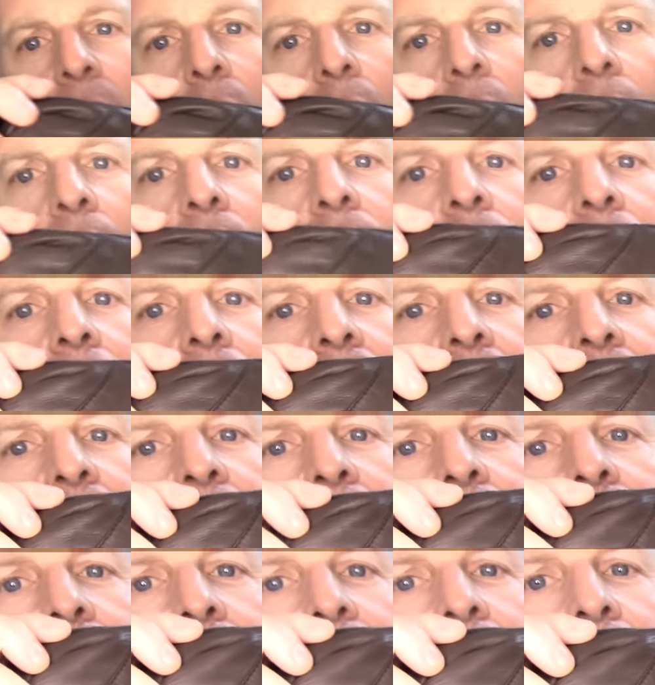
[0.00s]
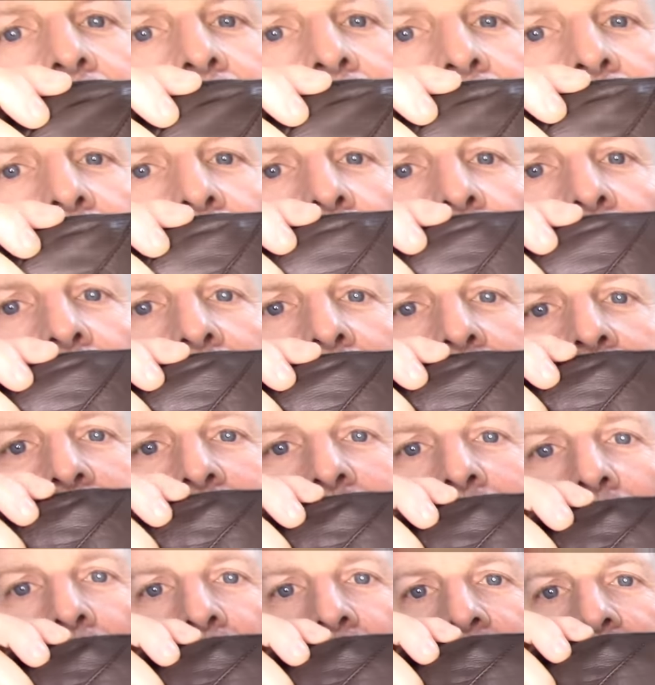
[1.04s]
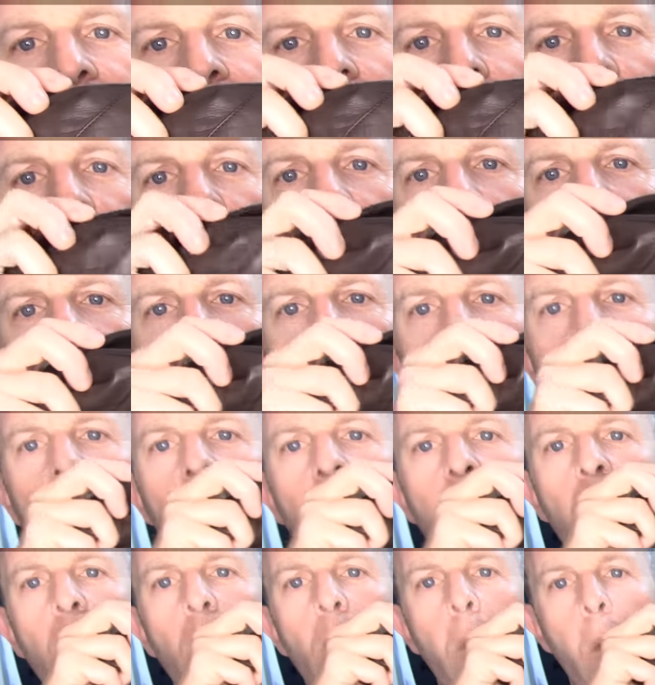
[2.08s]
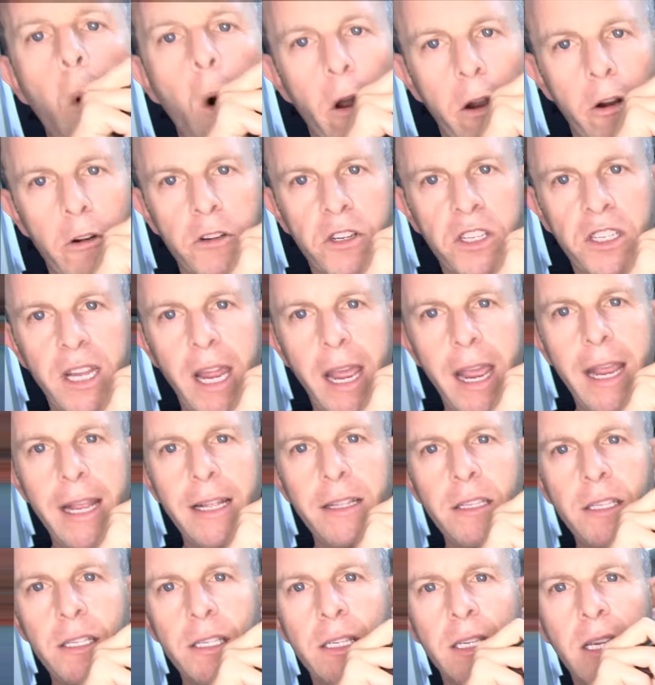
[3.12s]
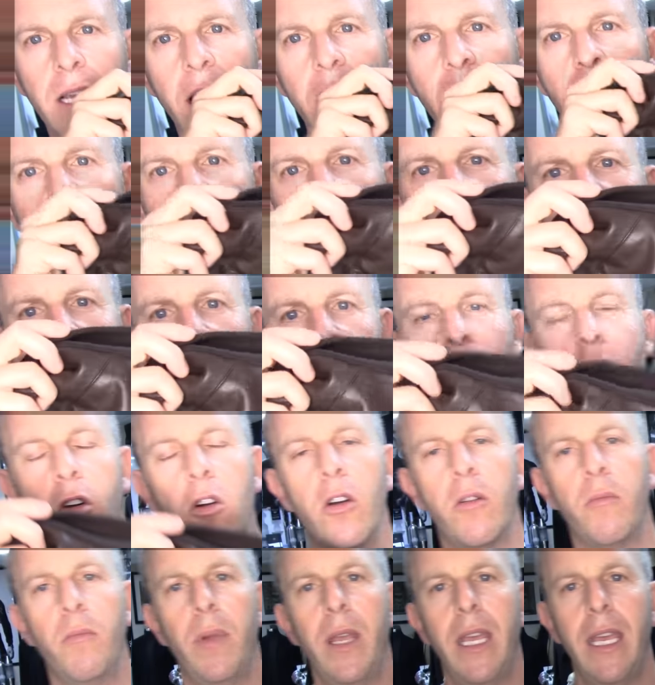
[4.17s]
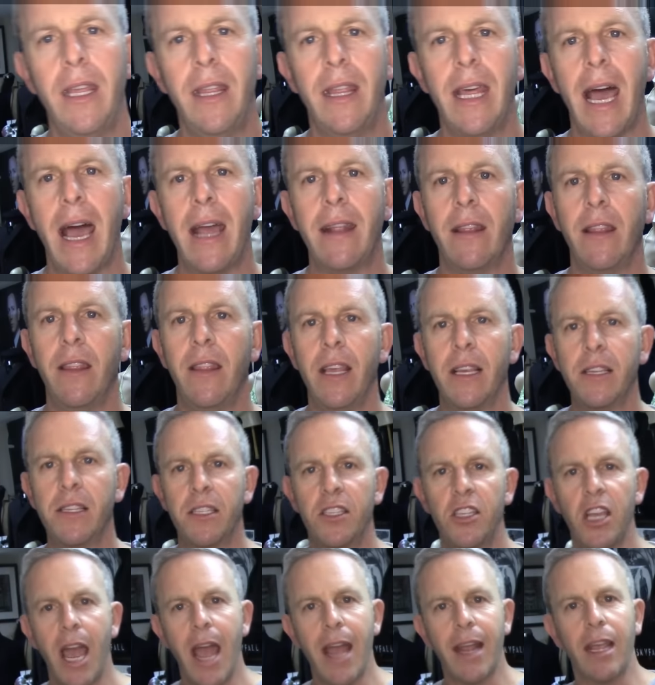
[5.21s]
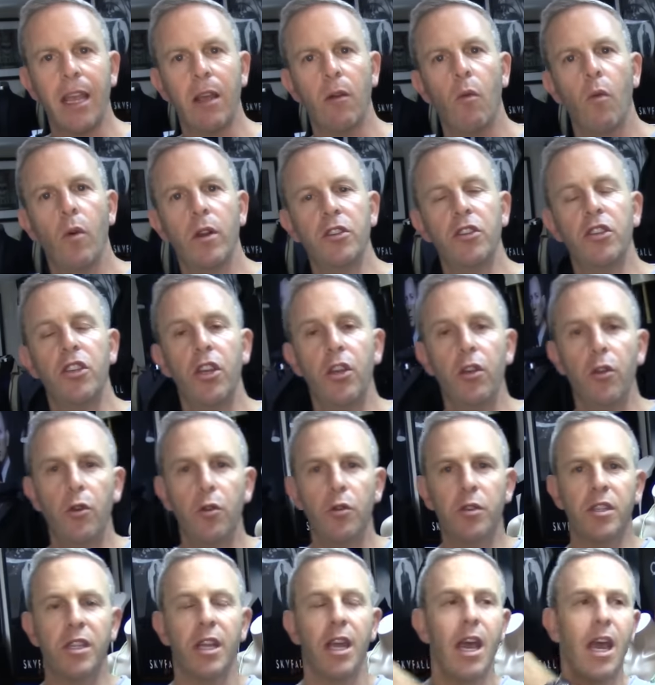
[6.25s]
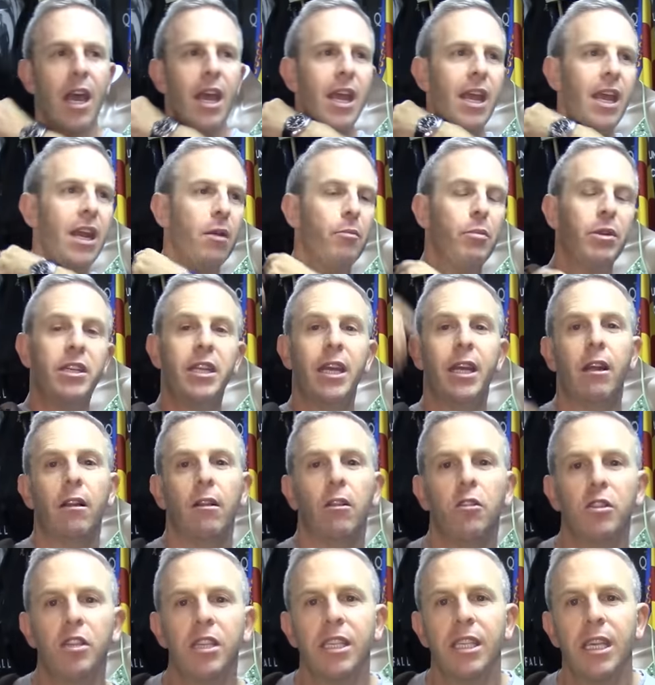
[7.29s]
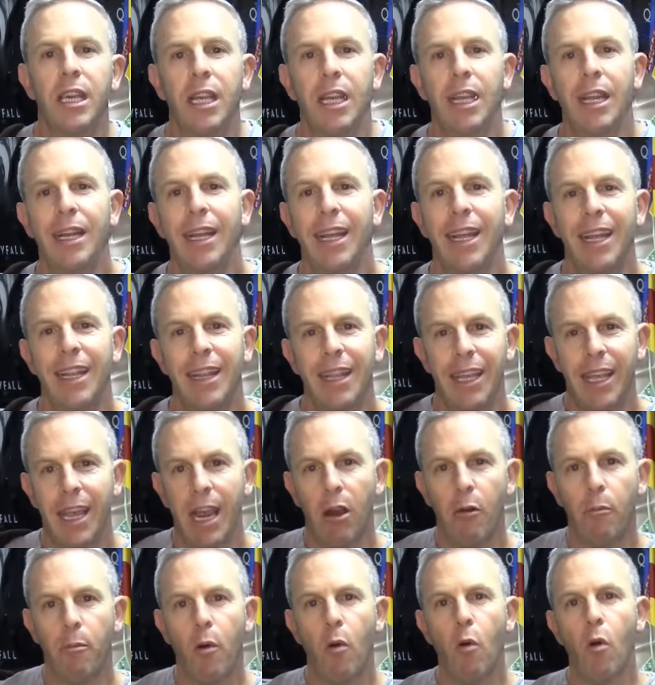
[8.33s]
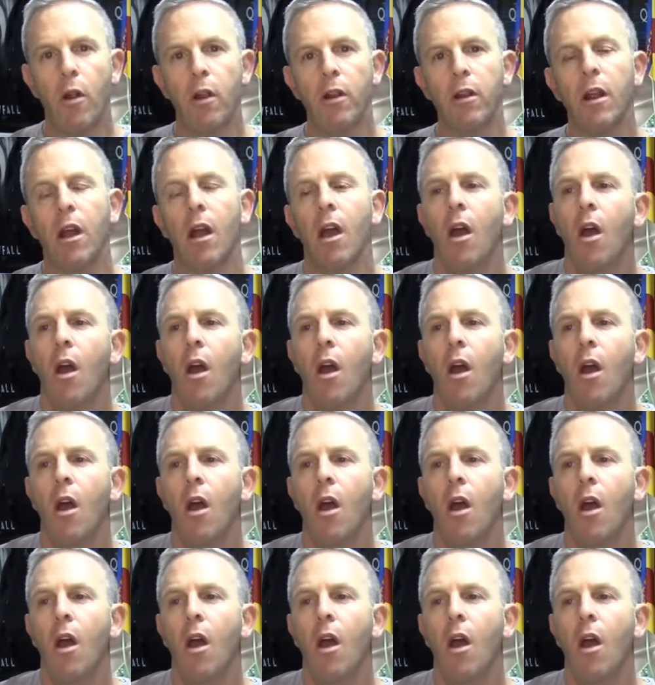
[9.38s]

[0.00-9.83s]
on this. All right, now this could be water stains. It could be that this jacket was used in a particular scene in the airport